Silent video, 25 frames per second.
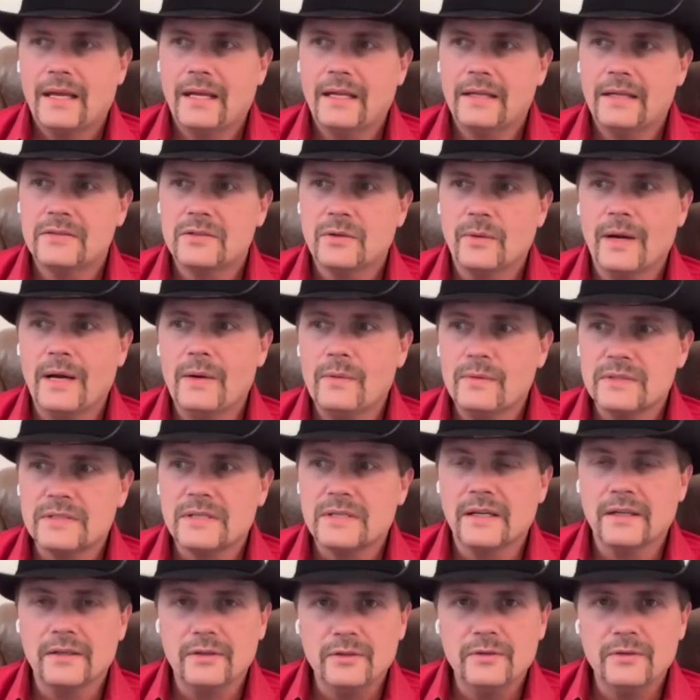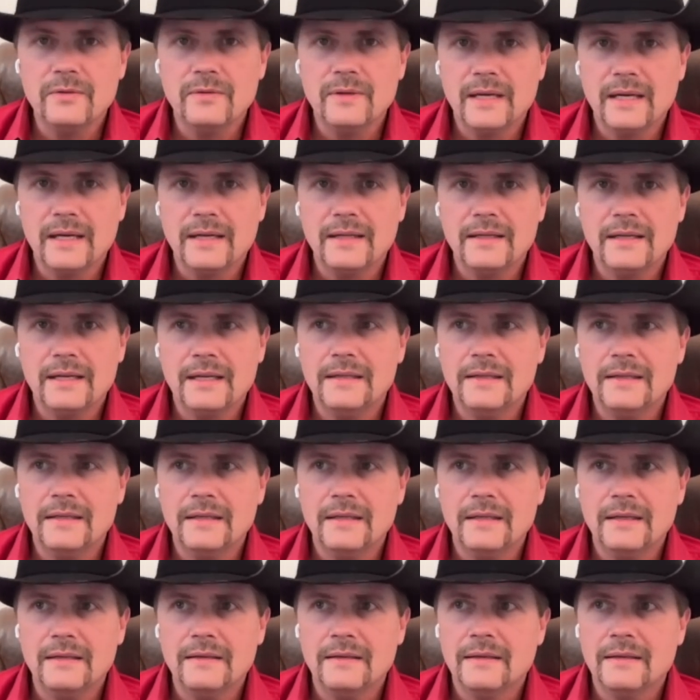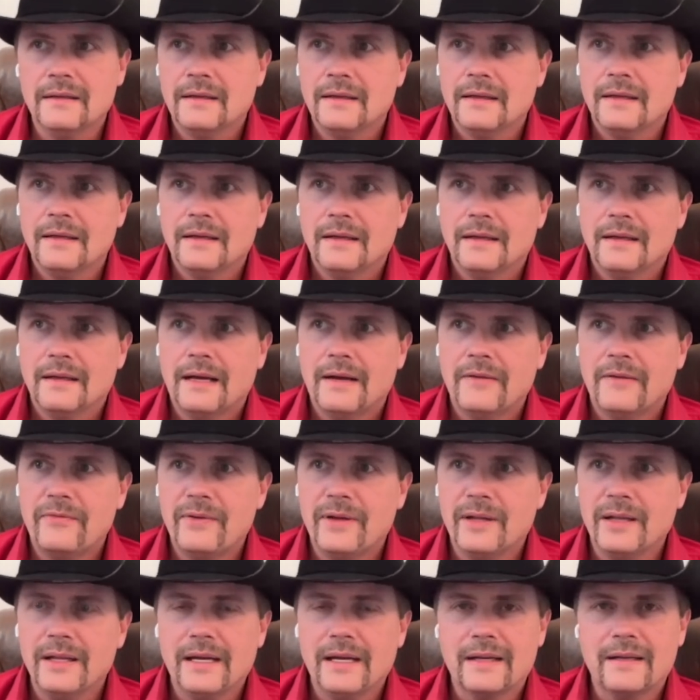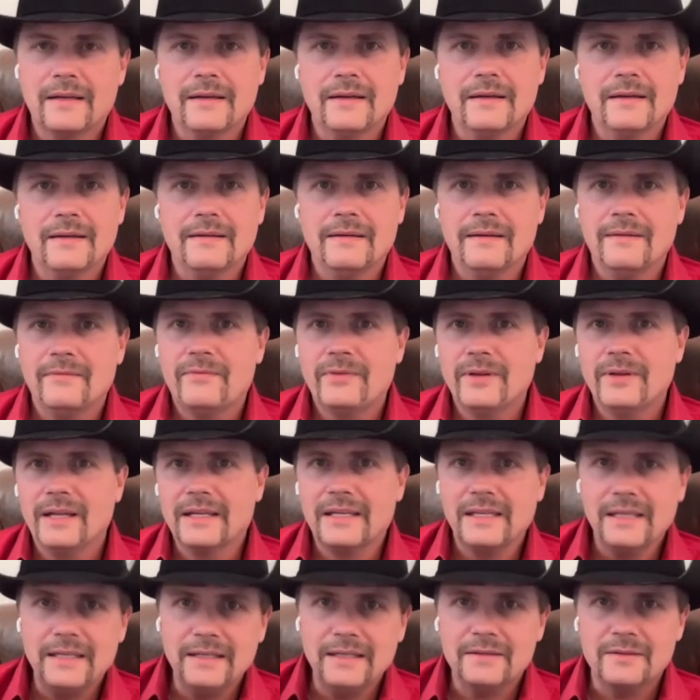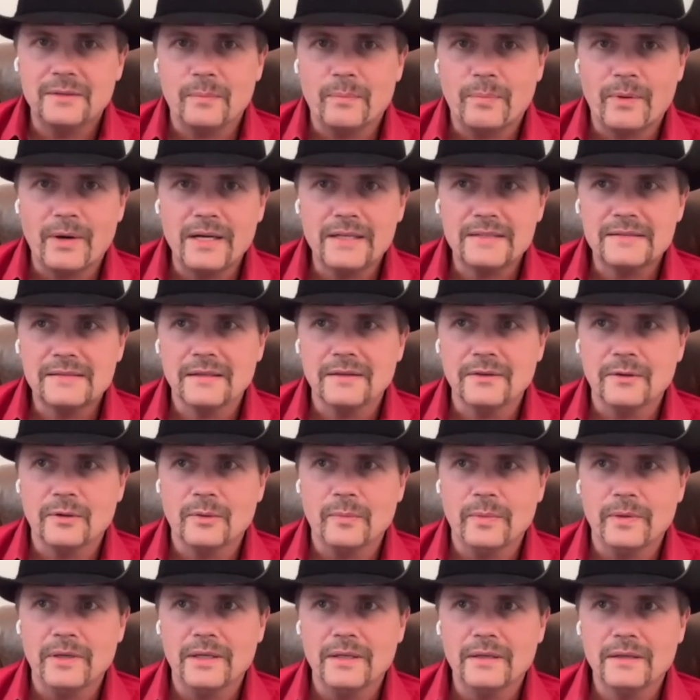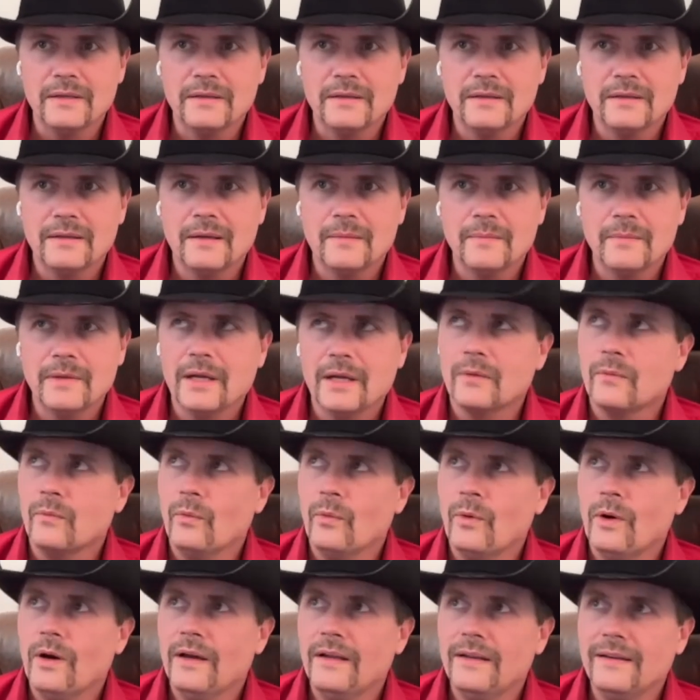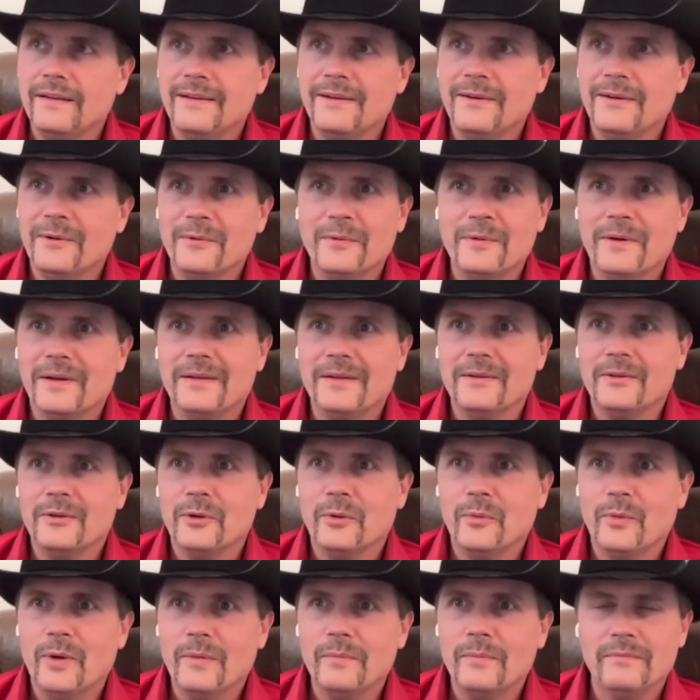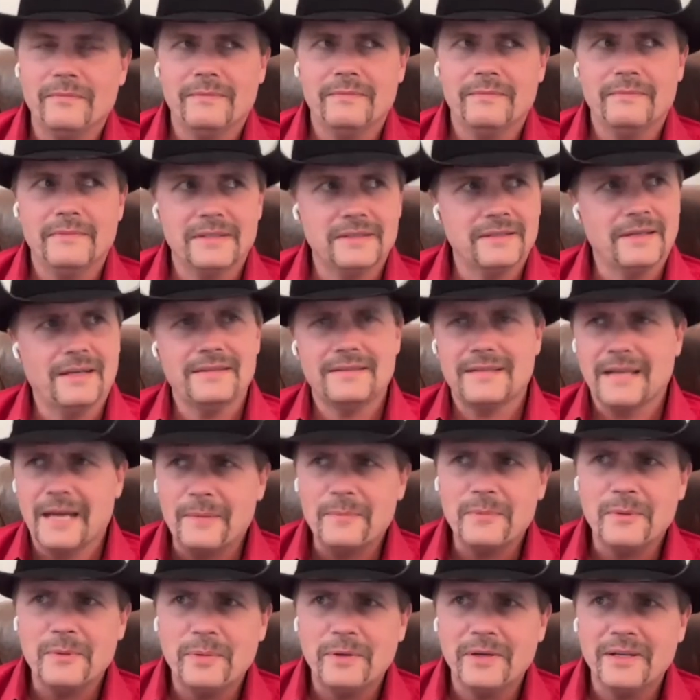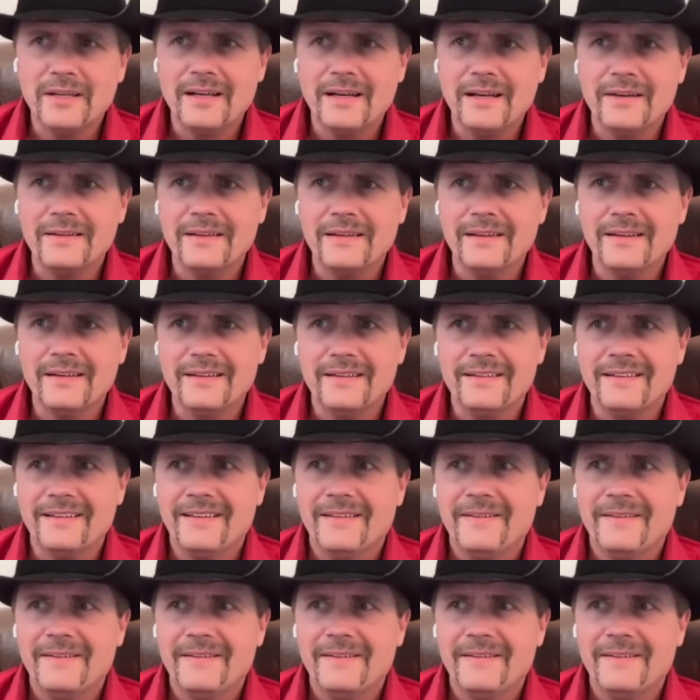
And so I was gonna do that. And then I felt like he hit the brakes a little bit. And I'm like, what? You know what? You don't want there's not time to put it out yet?